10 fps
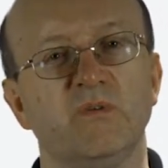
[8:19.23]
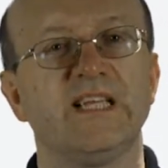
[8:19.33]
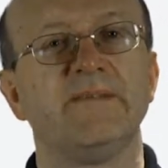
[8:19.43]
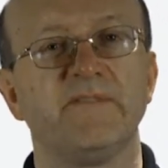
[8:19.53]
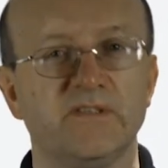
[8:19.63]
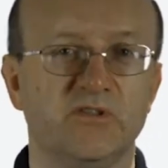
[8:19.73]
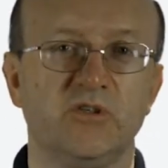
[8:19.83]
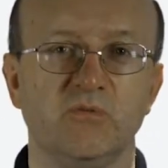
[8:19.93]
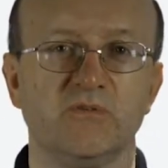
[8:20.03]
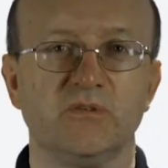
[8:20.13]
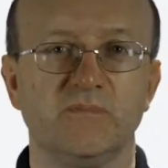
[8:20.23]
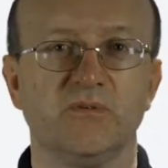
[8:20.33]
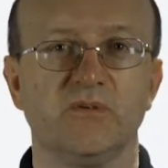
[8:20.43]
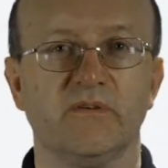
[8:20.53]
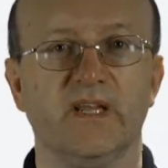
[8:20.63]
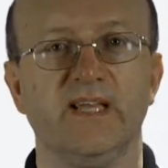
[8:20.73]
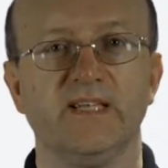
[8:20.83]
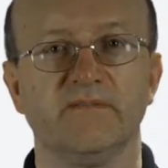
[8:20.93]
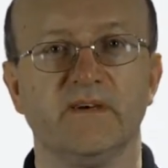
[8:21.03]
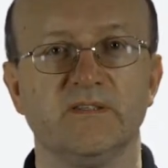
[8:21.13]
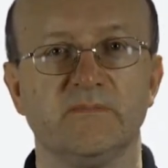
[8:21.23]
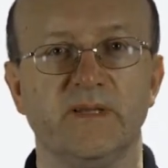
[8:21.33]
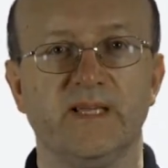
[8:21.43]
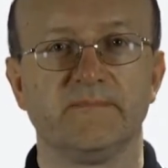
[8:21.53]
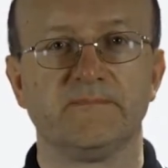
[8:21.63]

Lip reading: emphasis you want to put on a divides b.